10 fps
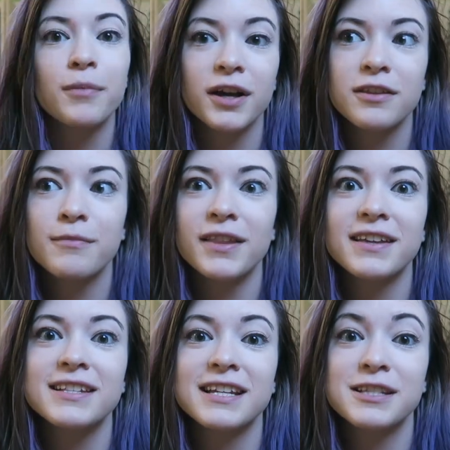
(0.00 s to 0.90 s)
Book of the Month
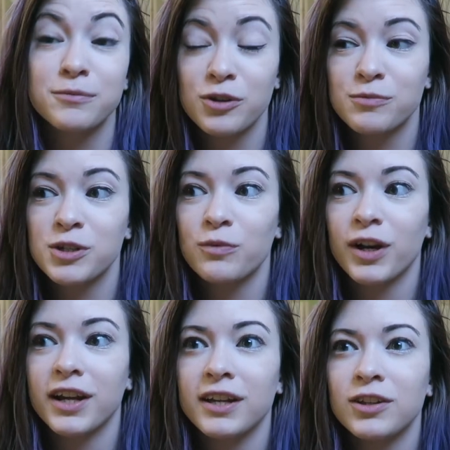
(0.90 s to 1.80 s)
is a subscription
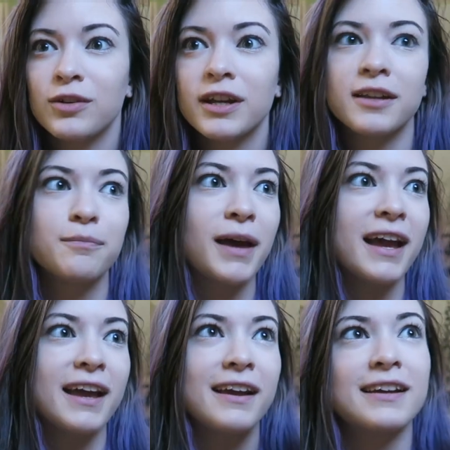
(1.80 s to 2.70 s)
where you could
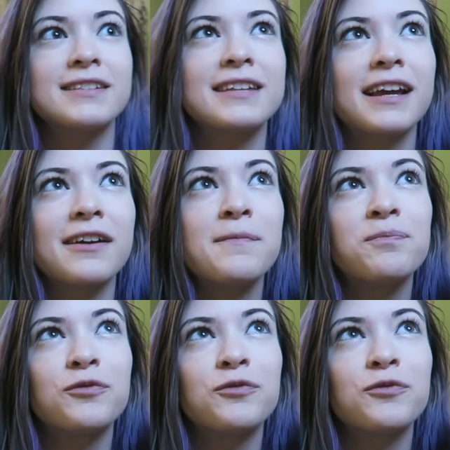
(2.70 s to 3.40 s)
pay, it's like